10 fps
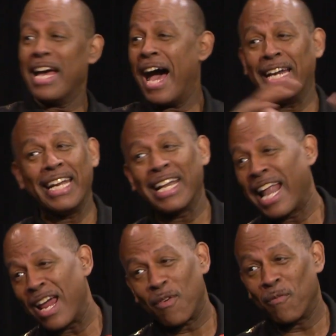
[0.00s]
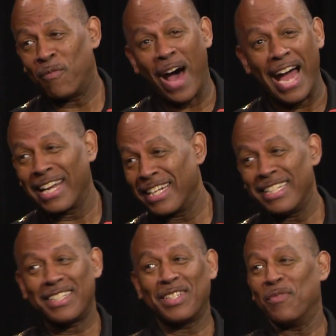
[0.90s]
I didn't like
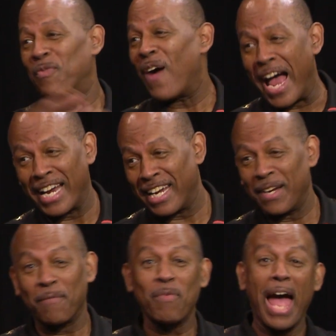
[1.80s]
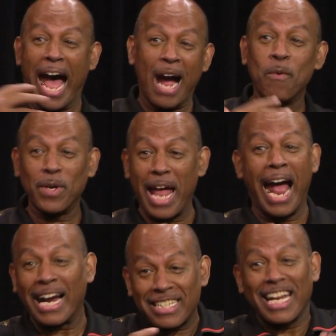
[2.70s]
violence and mm-hmm. fighting. Right. I would
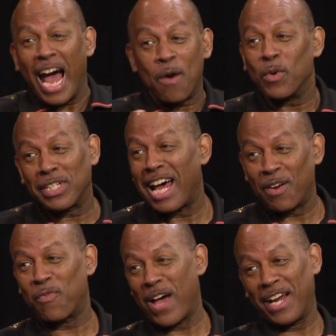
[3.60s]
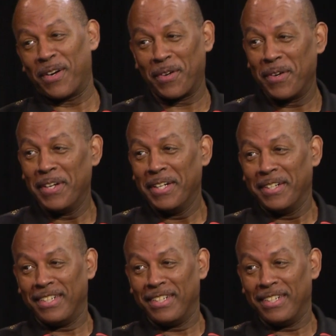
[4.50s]
actually, I was not a fighter. Right.